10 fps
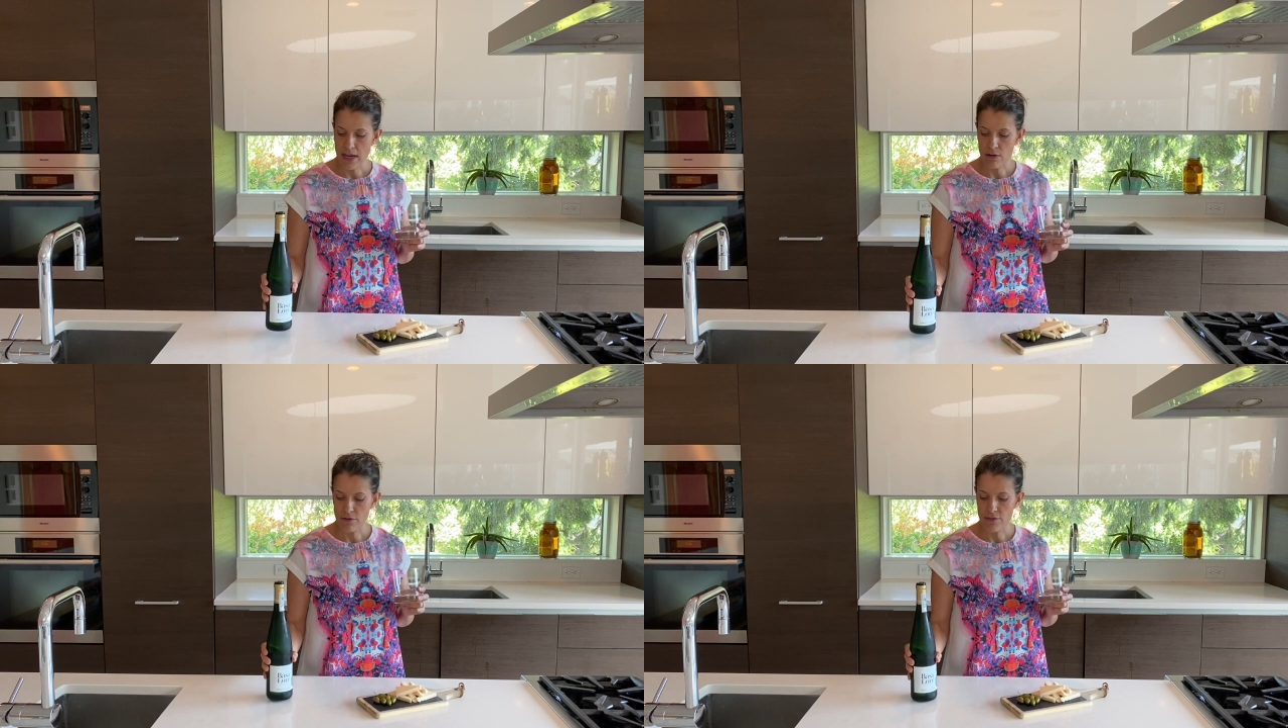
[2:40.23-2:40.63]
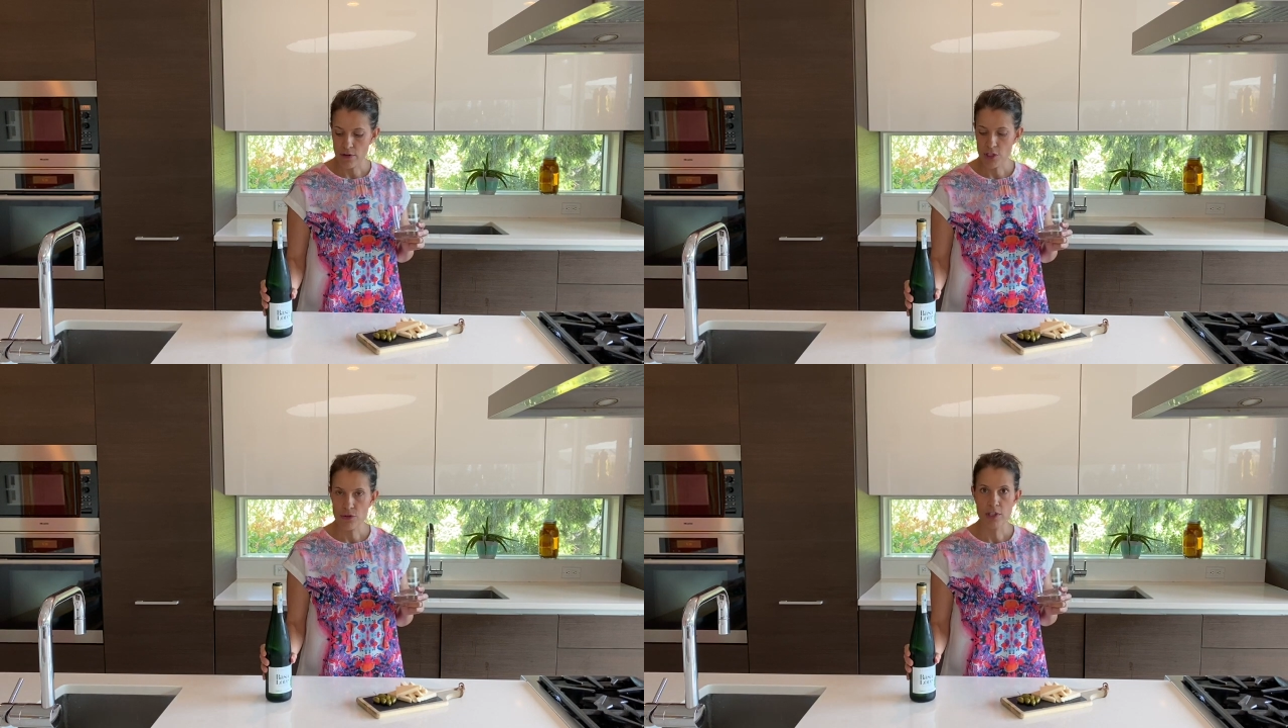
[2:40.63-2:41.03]
our
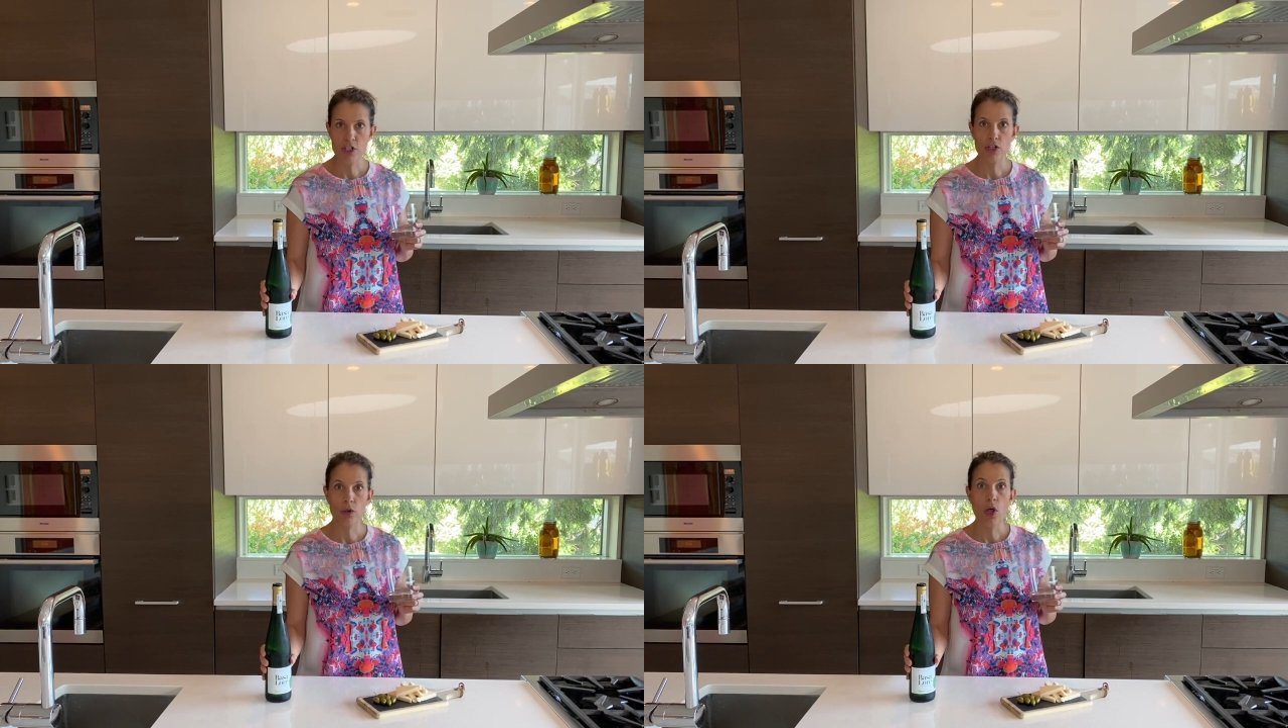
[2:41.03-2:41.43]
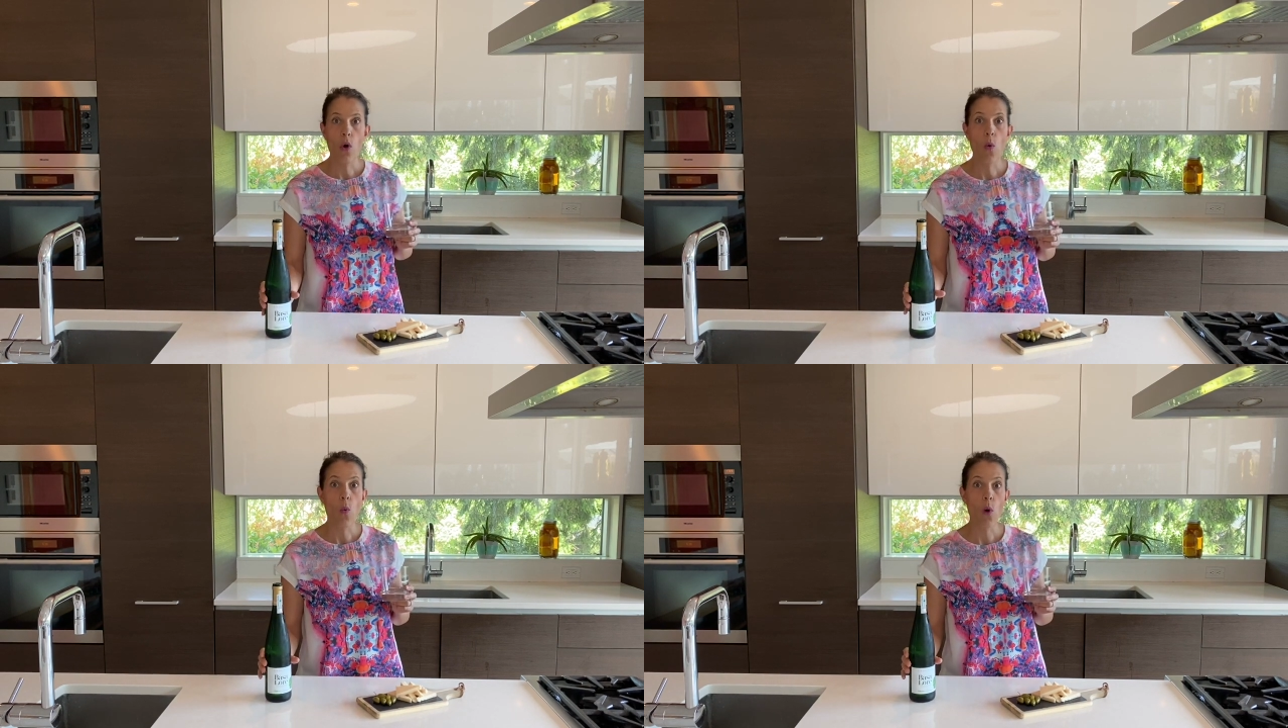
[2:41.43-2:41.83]
very traditional
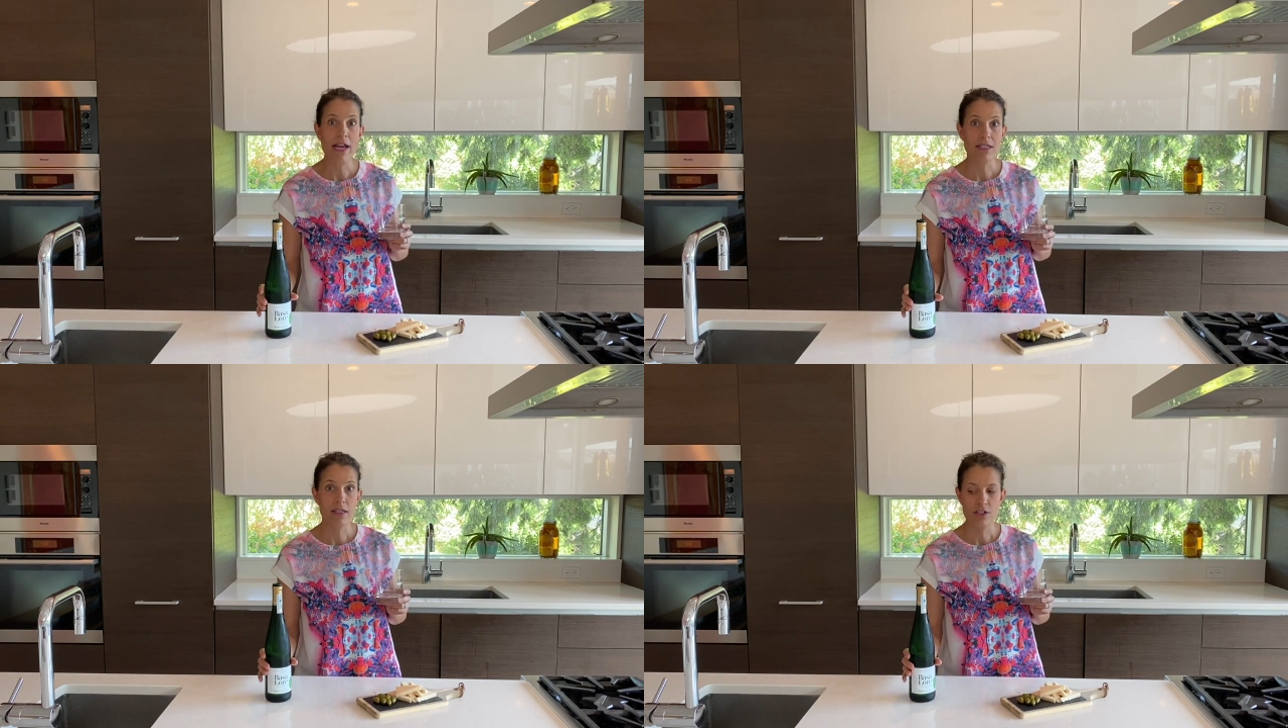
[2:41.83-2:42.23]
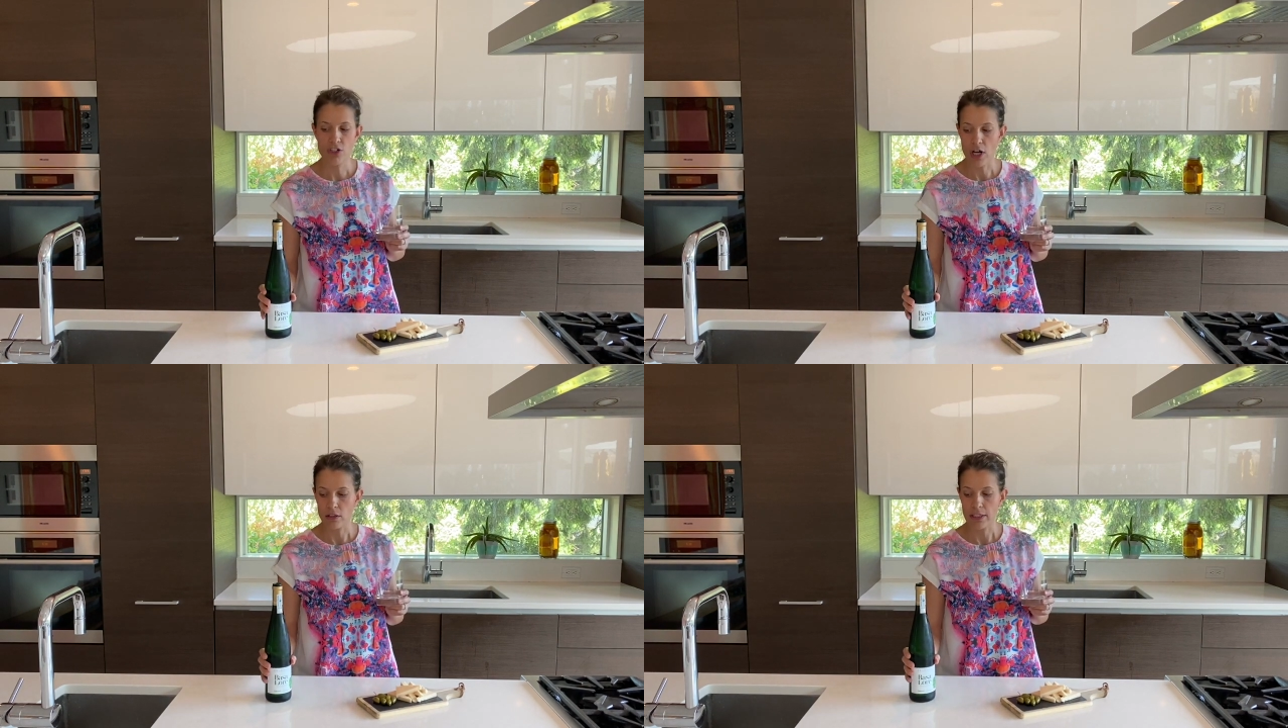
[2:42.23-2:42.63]
white
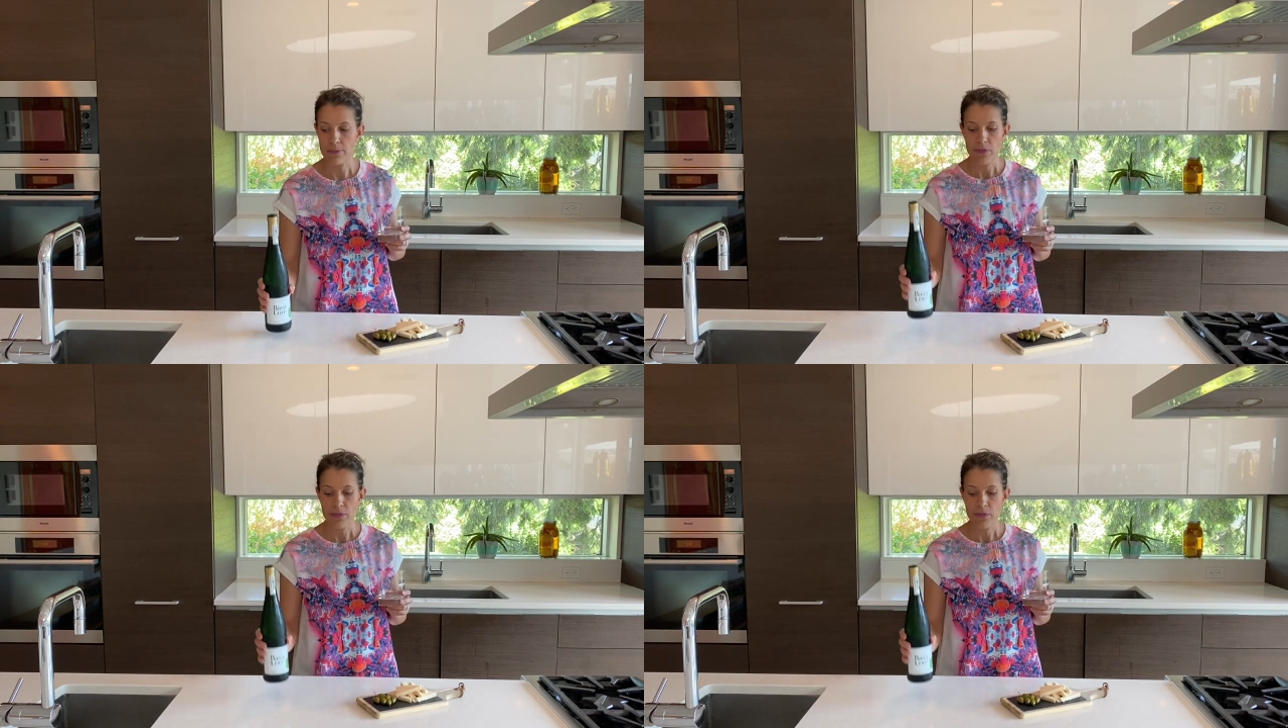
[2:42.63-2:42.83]
Txakoli.